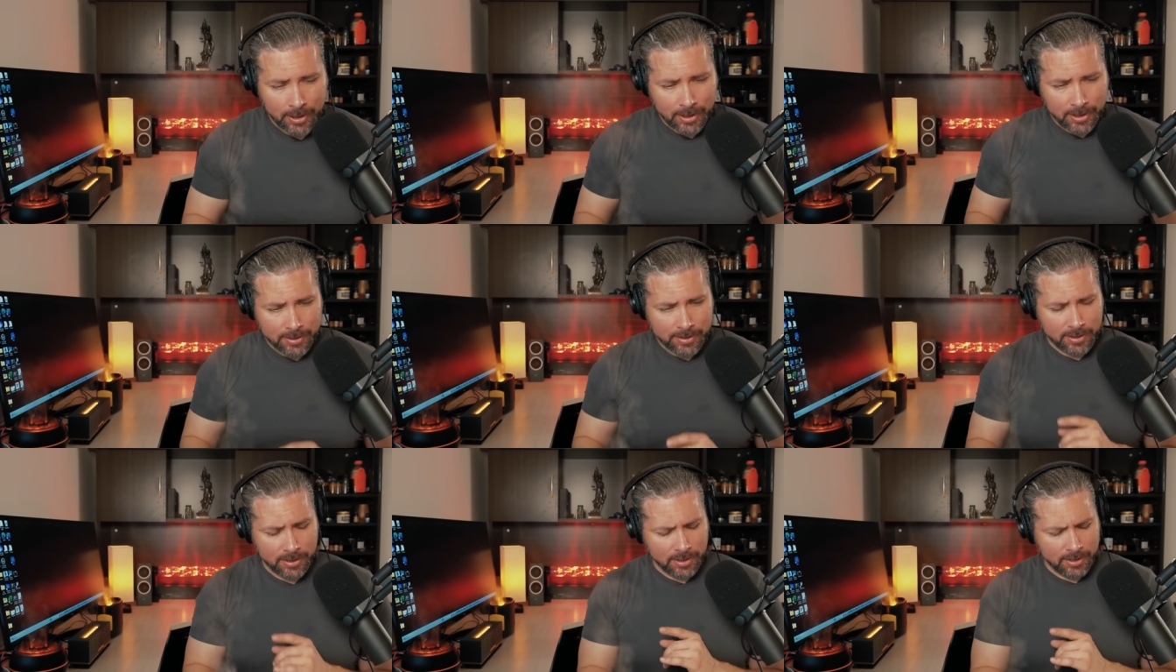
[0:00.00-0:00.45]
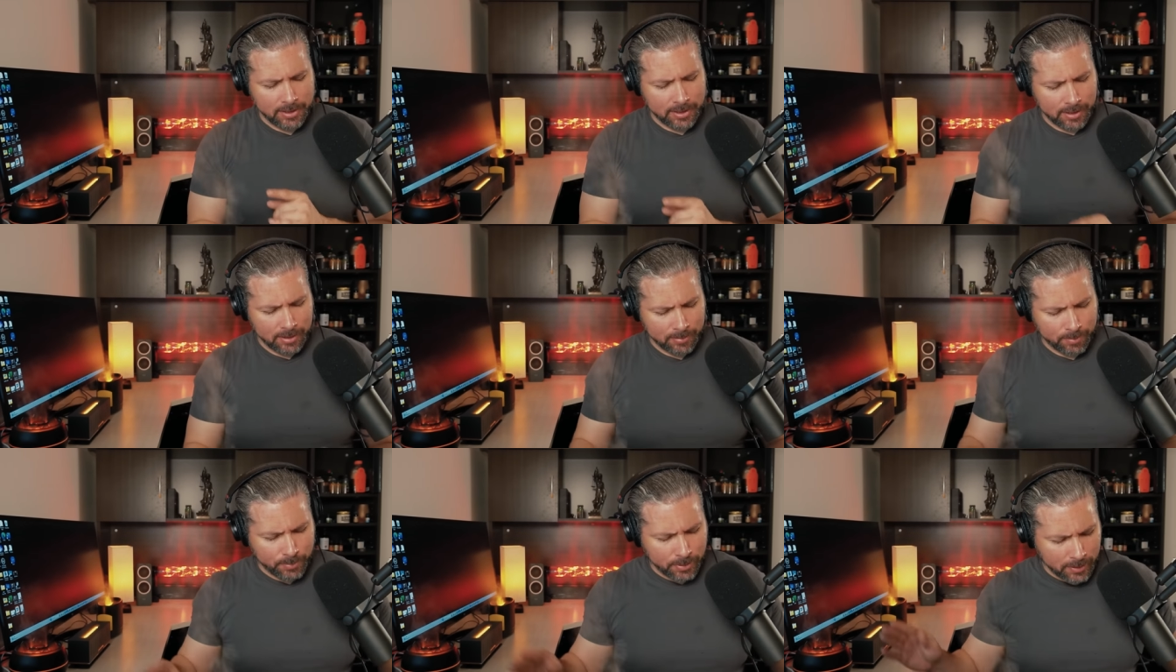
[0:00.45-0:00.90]
She's
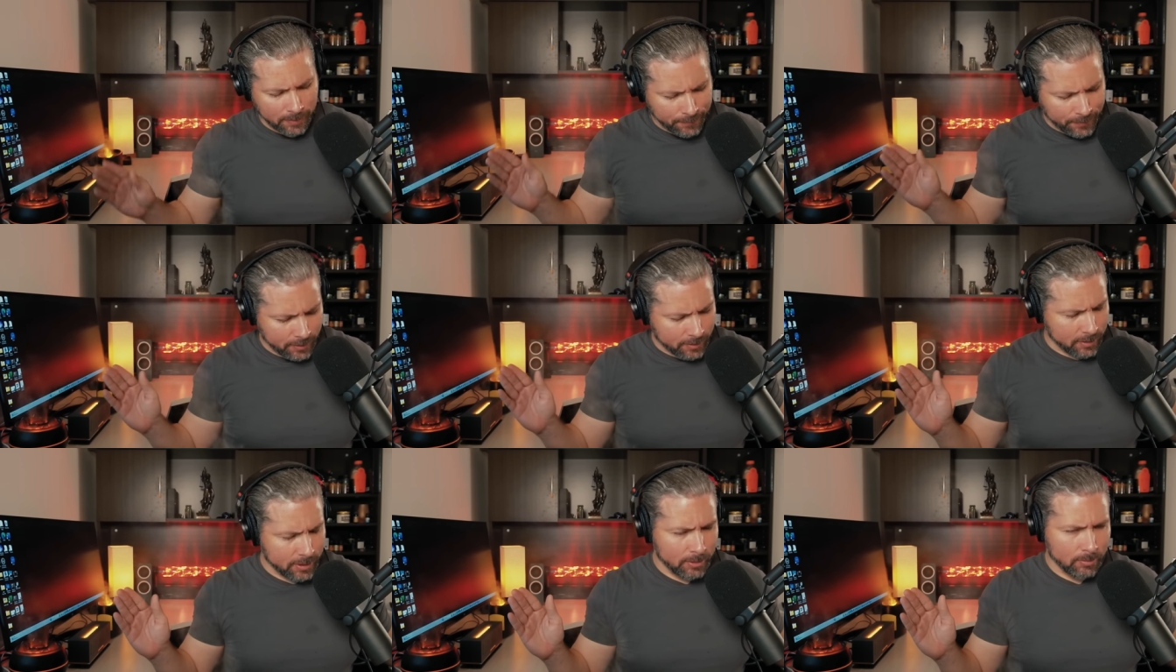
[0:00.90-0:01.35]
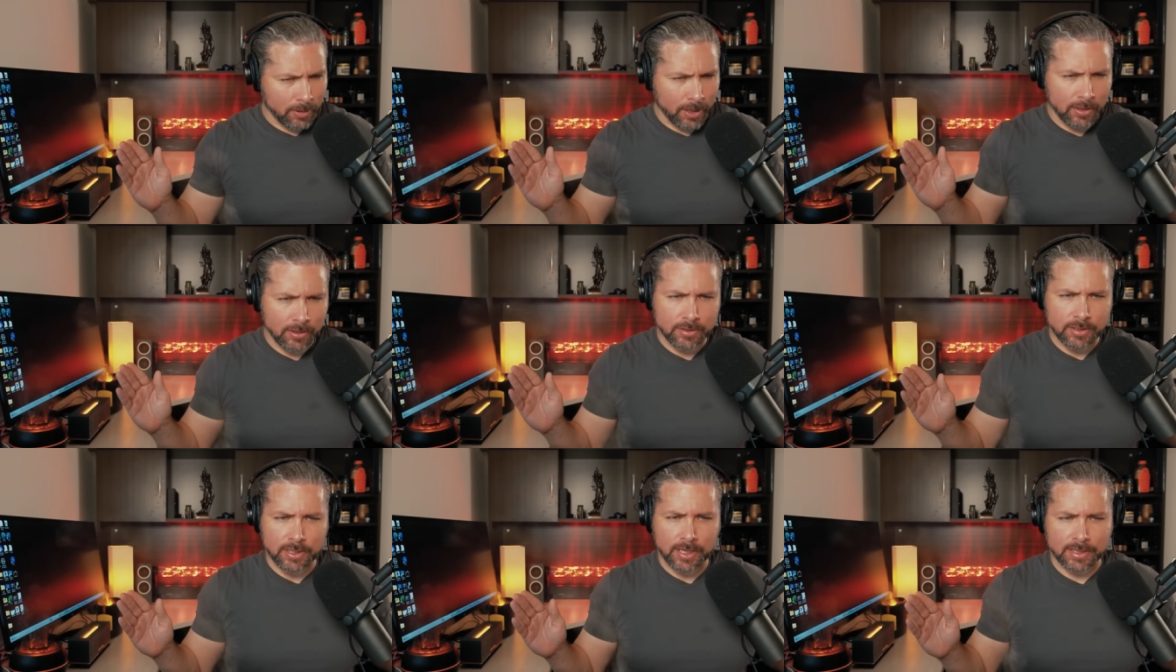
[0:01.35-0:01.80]
a uh, perfectly
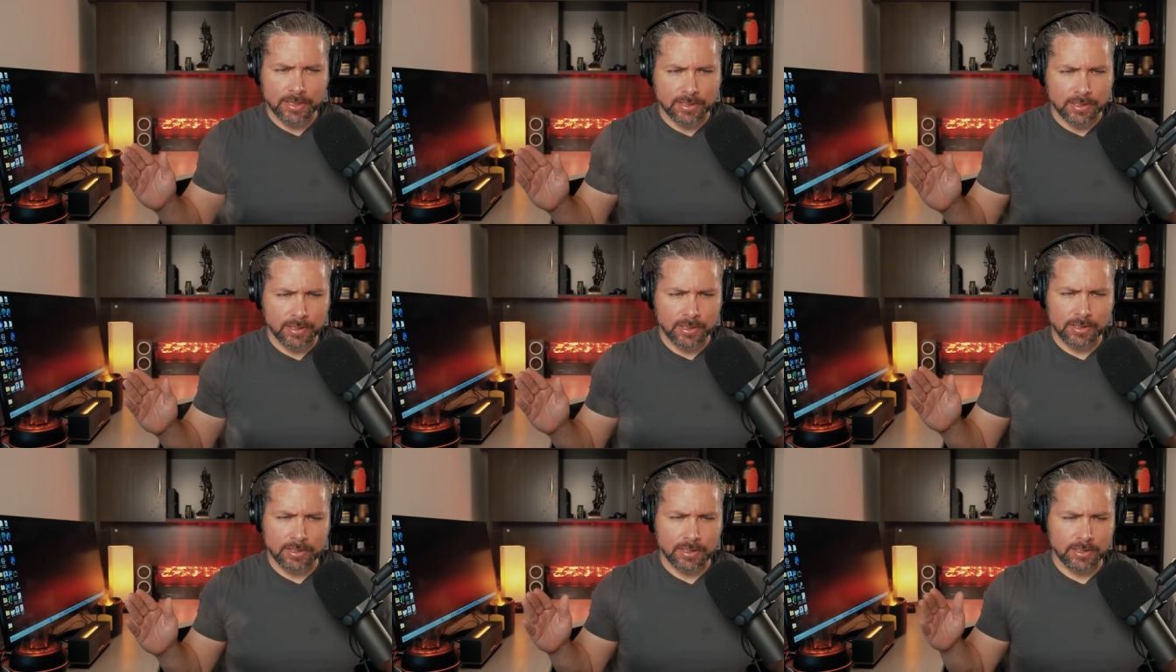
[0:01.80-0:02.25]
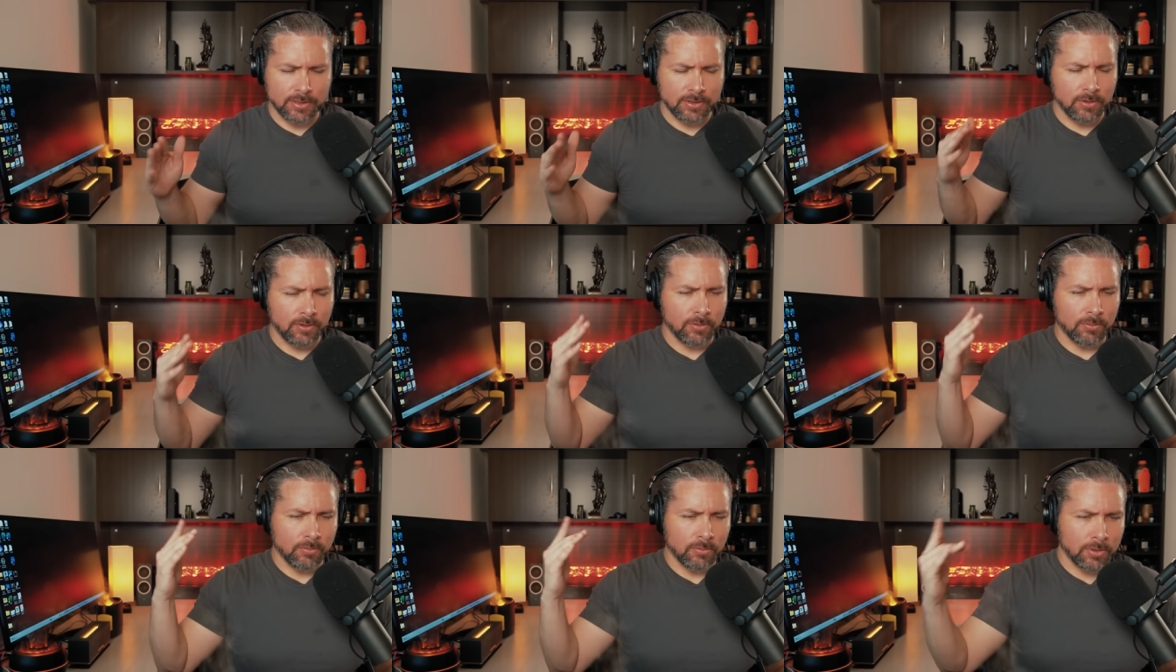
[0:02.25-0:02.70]
well adjusted. She's
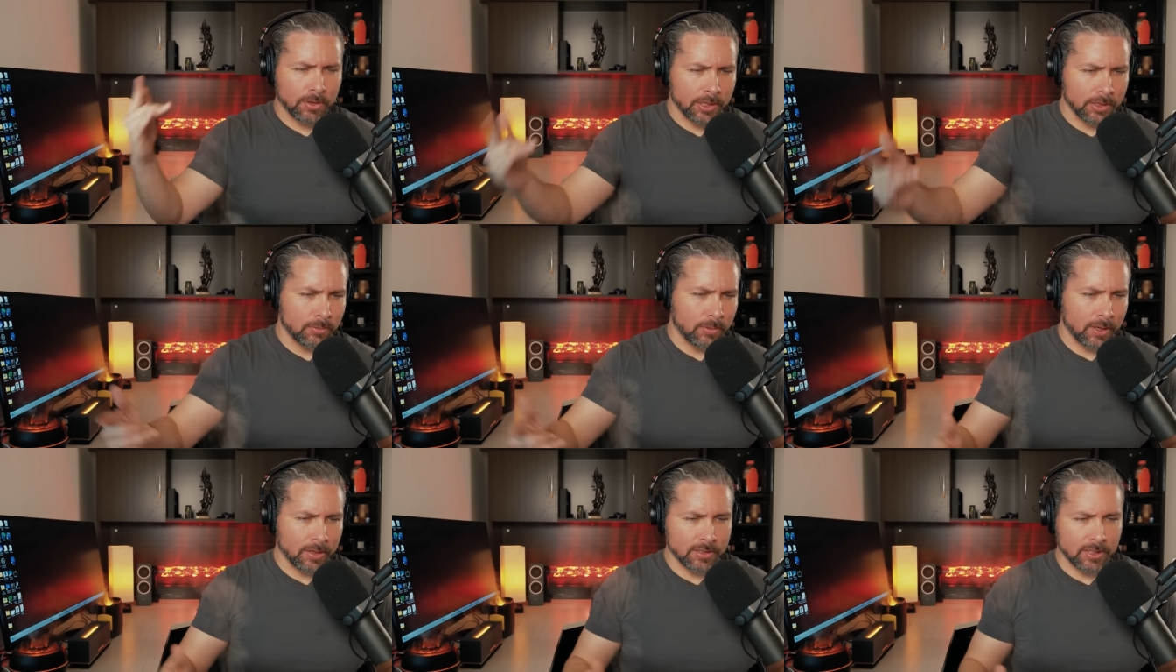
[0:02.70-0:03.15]
doing really well.